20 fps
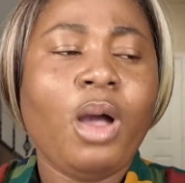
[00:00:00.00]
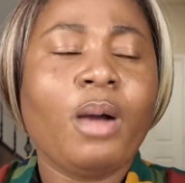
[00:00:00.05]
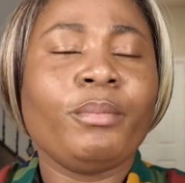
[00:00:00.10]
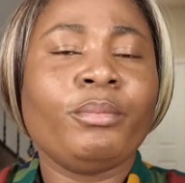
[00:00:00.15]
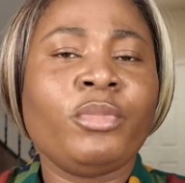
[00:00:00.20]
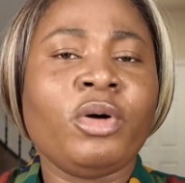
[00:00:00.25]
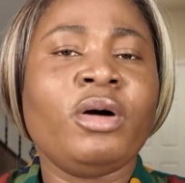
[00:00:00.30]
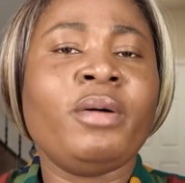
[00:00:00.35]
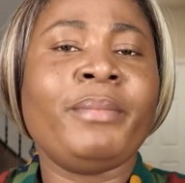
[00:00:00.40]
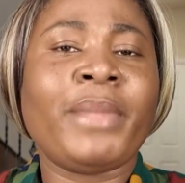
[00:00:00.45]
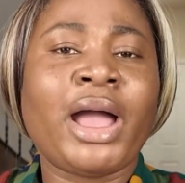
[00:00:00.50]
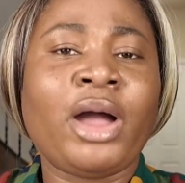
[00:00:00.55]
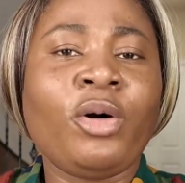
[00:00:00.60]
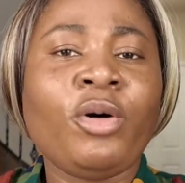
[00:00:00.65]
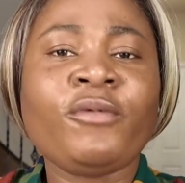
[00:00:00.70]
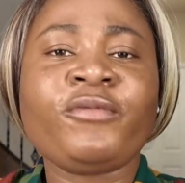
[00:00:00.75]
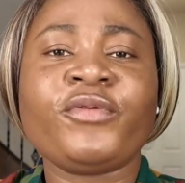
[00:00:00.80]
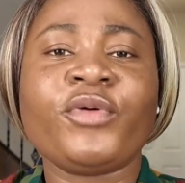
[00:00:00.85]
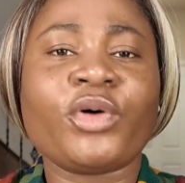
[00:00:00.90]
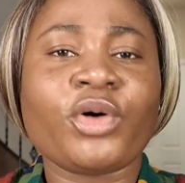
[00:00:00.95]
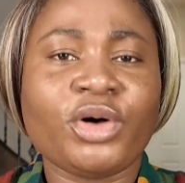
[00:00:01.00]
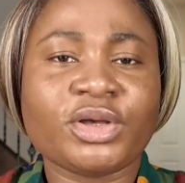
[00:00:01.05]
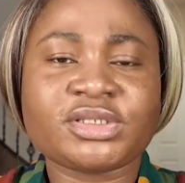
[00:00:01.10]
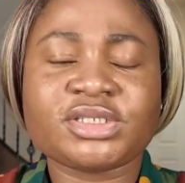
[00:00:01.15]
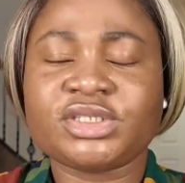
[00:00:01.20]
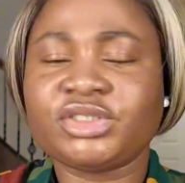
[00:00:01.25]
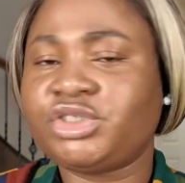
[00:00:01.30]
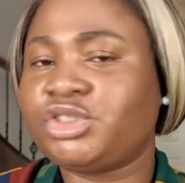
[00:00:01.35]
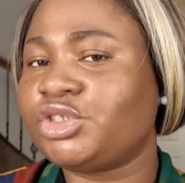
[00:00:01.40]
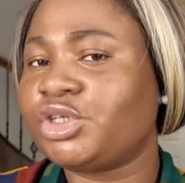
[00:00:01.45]
but my own focus
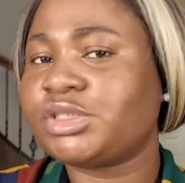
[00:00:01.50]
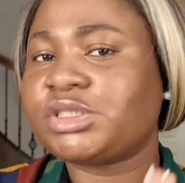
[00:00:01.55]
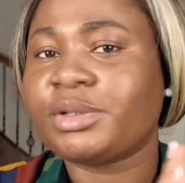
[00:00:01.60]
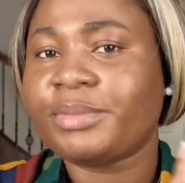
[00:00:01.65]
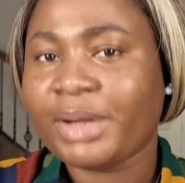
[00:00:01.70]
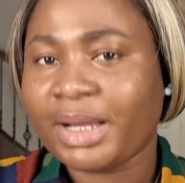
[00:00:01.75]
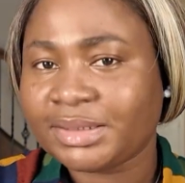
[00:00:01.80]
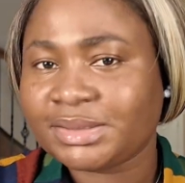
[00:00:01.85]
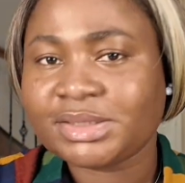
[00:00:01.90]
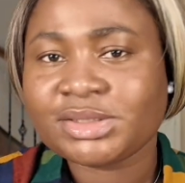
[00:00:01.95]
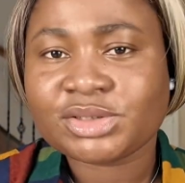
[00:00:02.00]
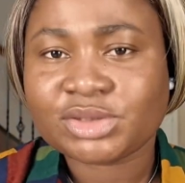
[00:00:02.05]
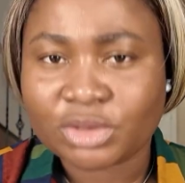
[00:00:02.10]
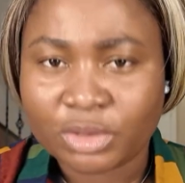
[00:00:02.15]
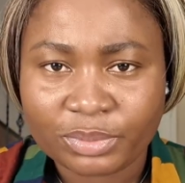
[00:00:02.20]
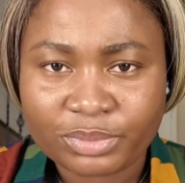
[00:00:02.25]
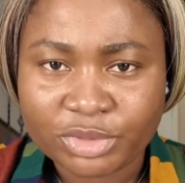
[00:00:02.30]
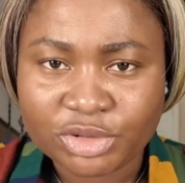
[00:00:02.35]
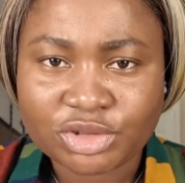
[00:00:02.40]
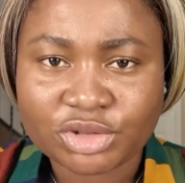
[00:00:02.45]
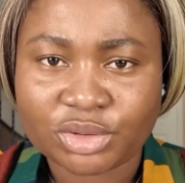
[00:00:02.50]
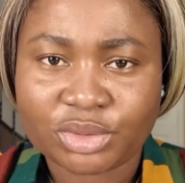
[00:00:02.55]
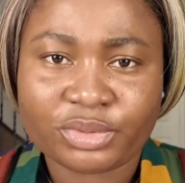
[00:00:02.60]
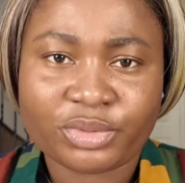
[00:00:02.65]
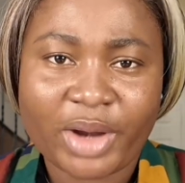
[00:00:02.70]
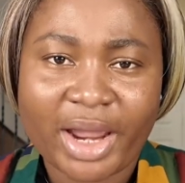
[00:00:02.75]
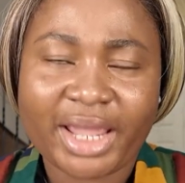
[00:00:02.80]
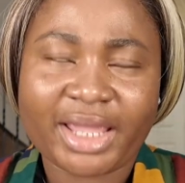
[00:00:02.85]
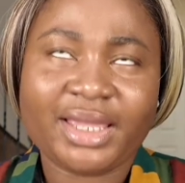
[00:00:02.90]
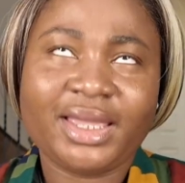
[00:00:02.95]
is just about this submission,
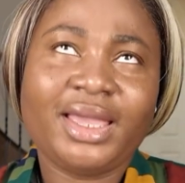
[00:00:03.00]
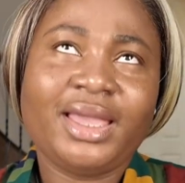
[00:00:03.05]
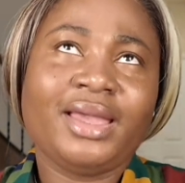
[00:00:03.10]
right?